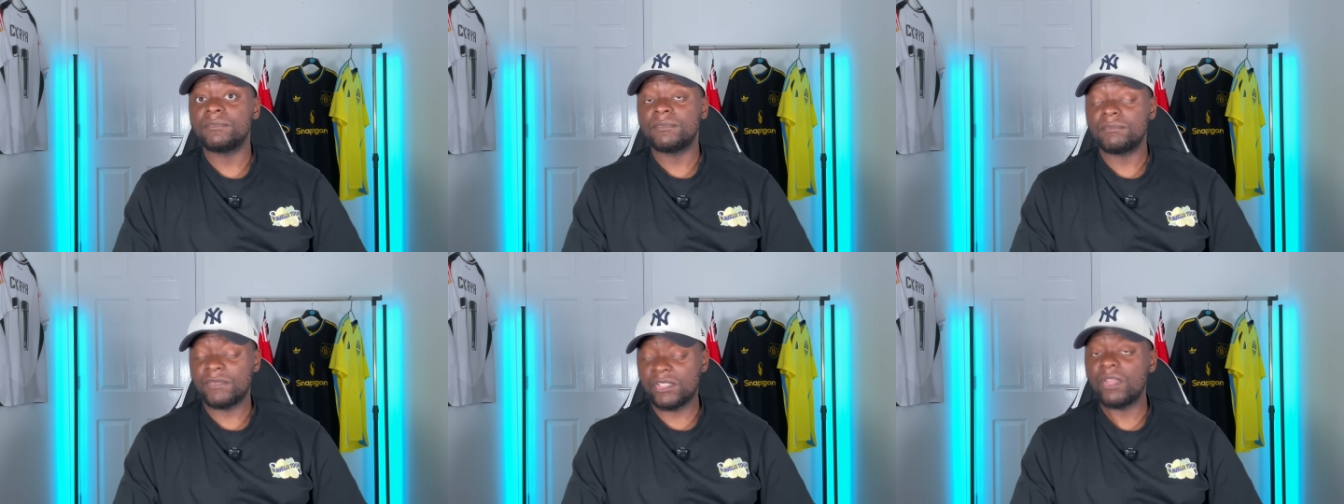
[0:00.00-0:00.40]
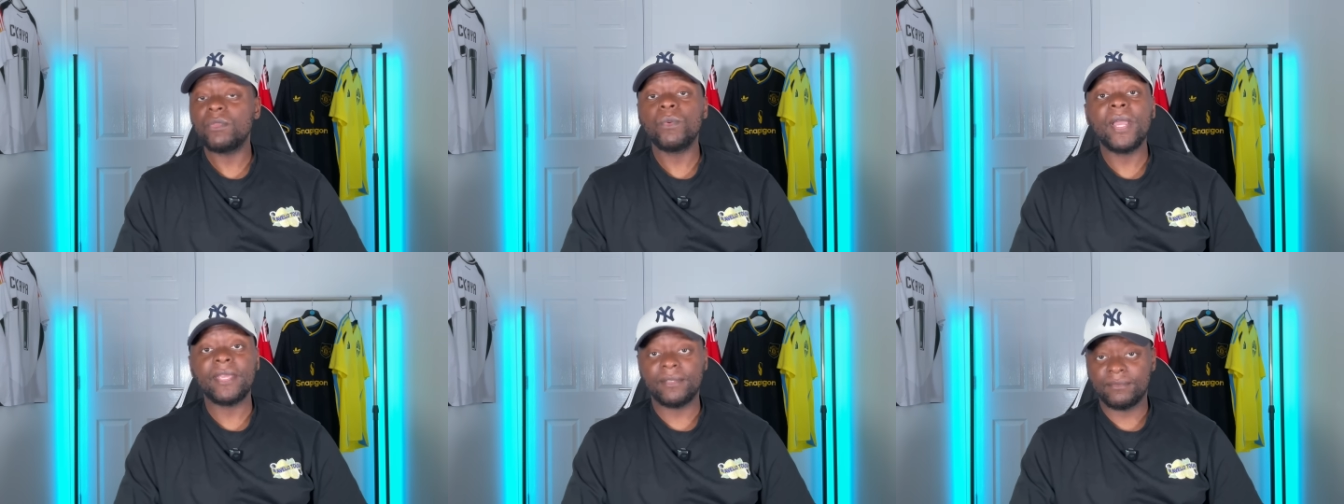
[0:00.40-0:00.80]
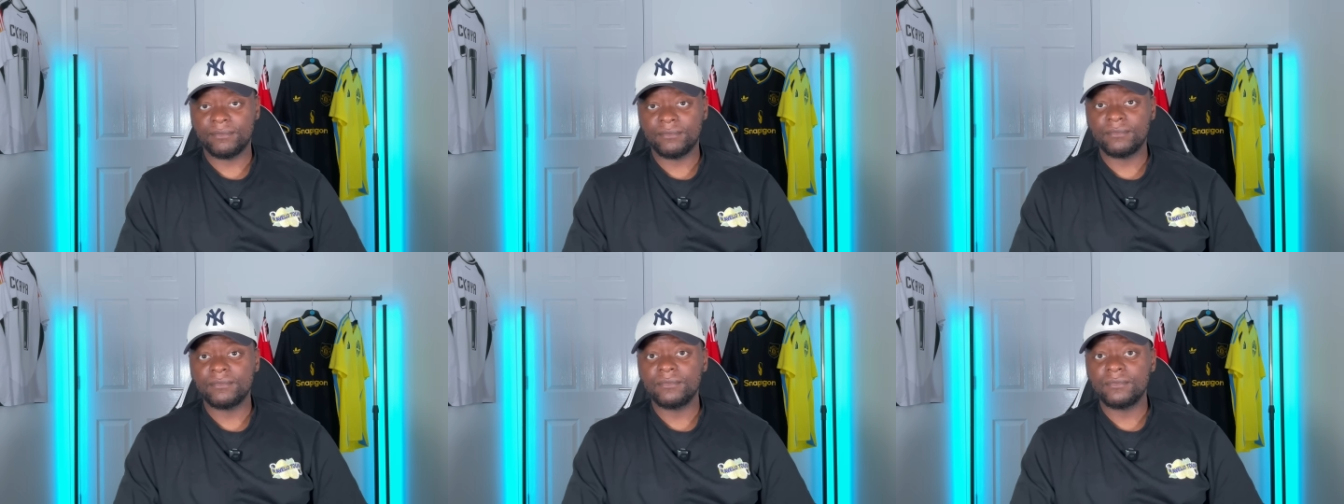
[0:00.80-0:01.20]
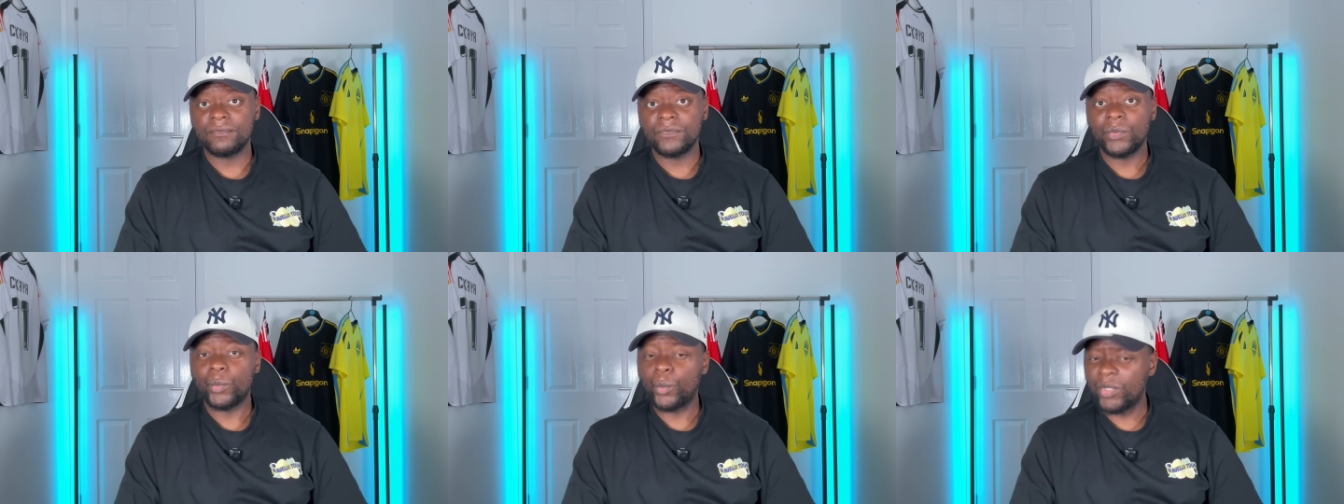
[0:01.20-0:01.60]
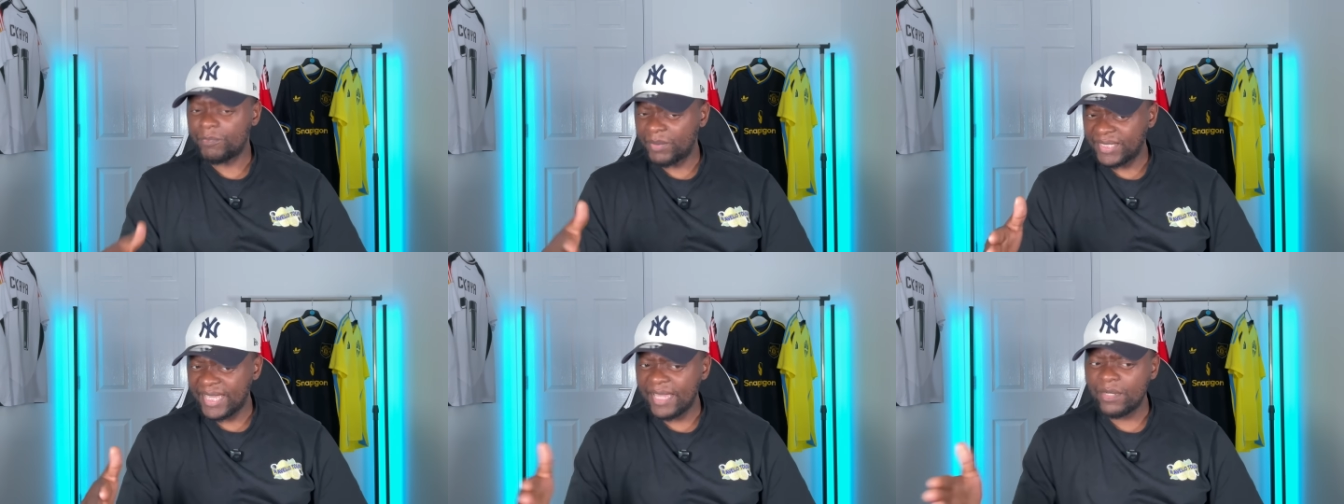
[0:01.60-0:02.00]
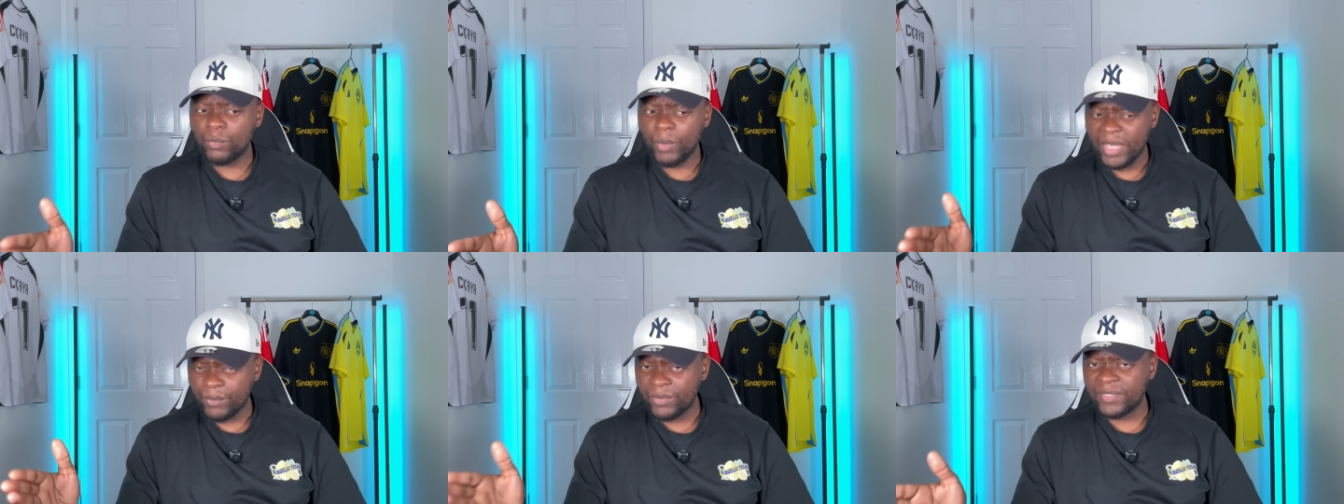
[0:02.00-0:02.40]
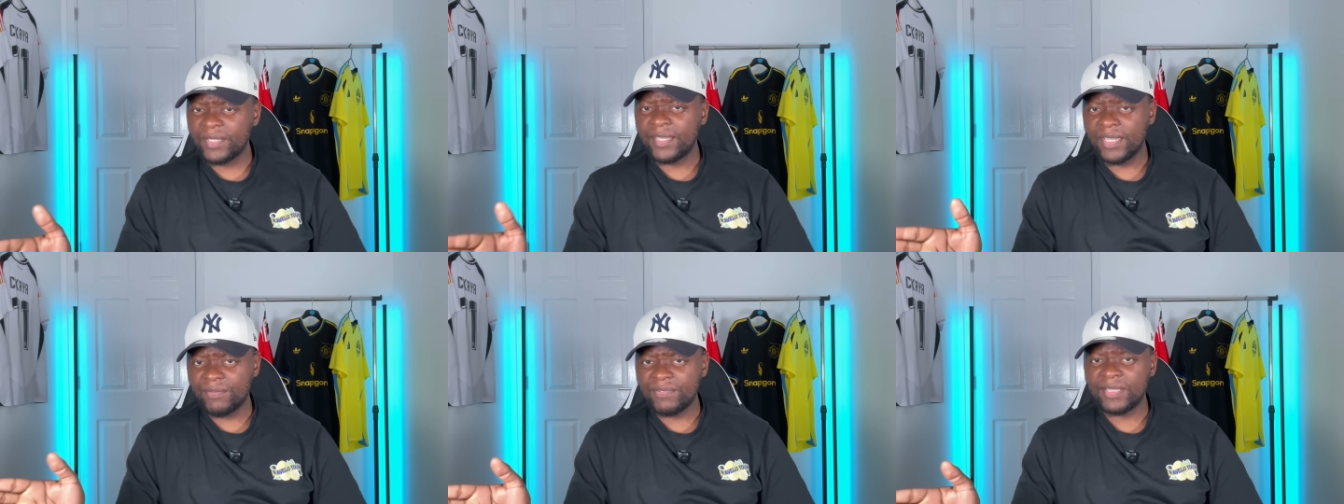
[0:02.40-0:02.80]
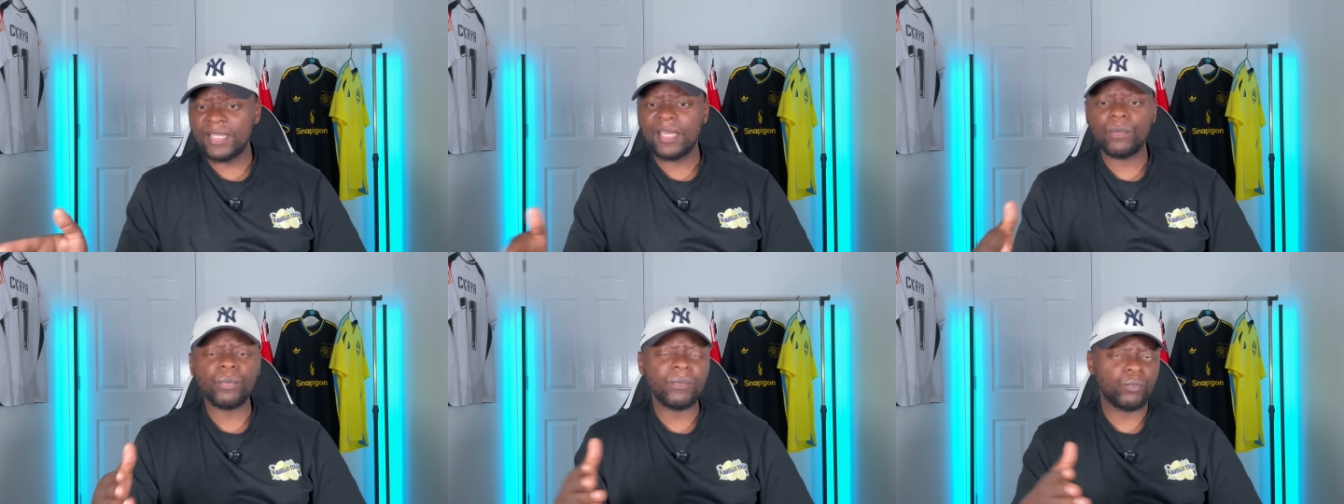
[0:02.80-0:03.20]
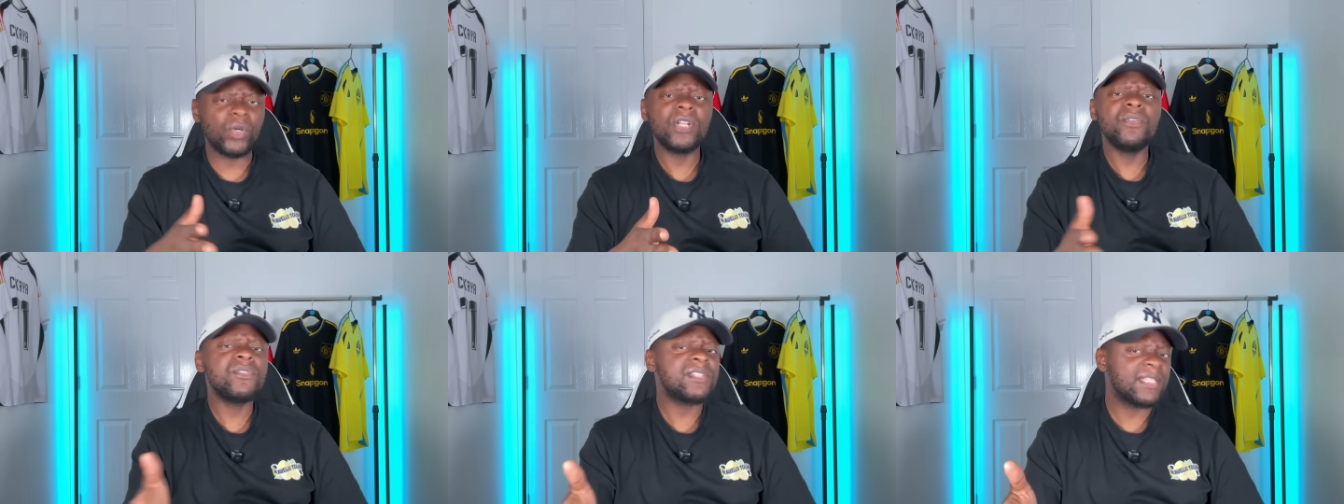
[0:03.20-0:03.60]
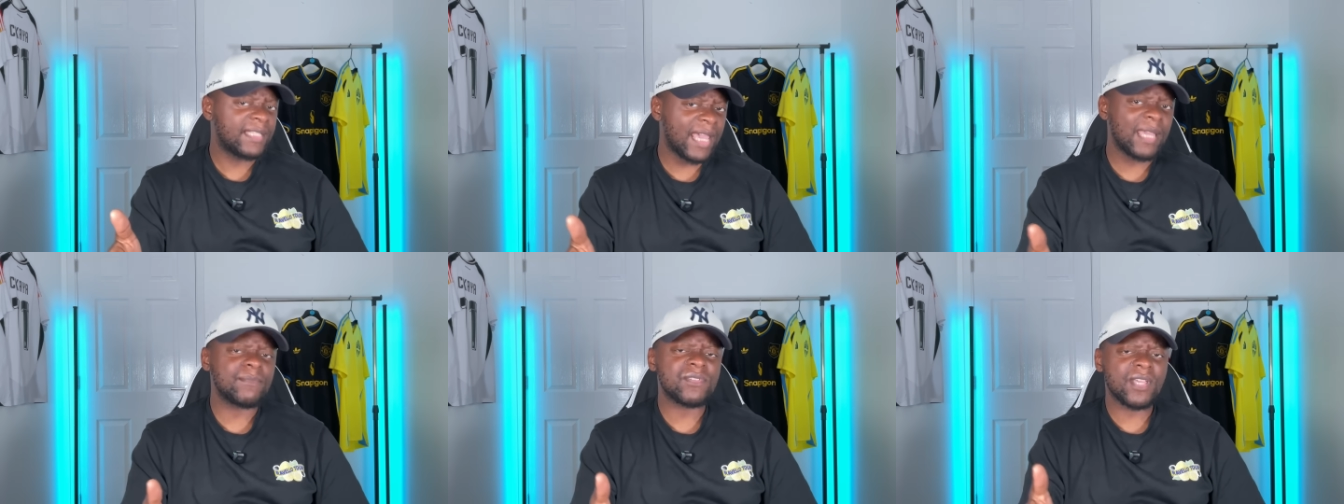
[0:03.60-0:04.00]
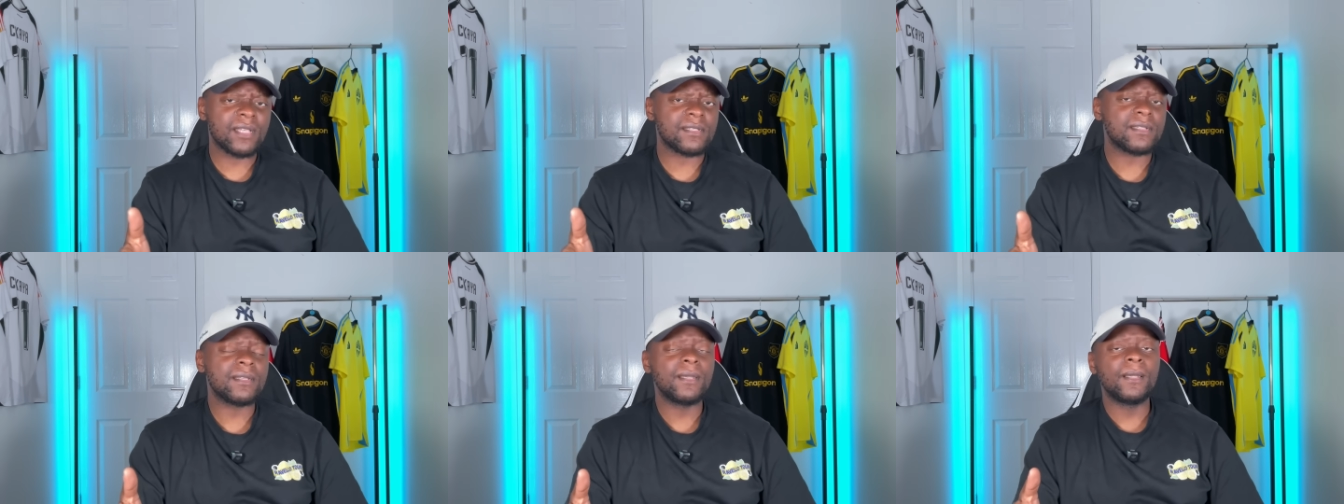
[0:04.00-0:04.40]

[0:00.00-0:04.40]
It's on the way. We've been getting away with it here and there. We're losing games, yes.